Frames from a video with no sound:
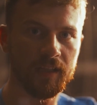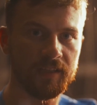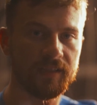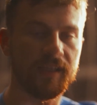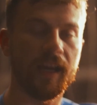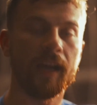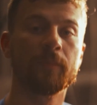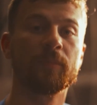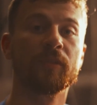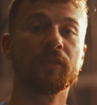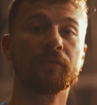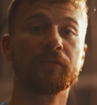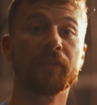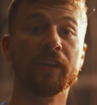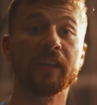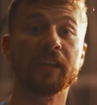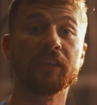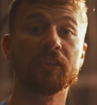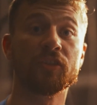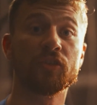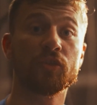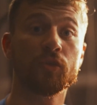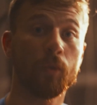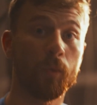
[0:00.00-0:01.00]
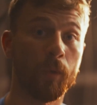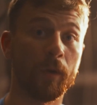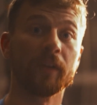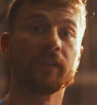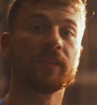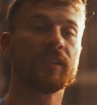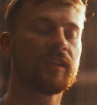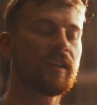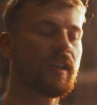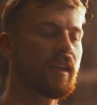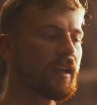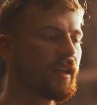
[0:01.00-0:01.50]
type of a short.
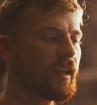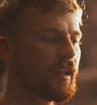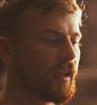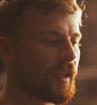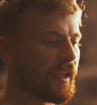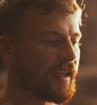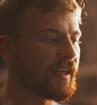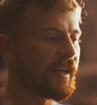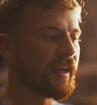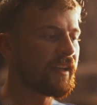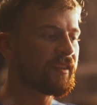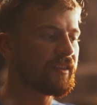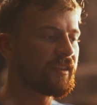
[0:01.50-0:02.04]
And I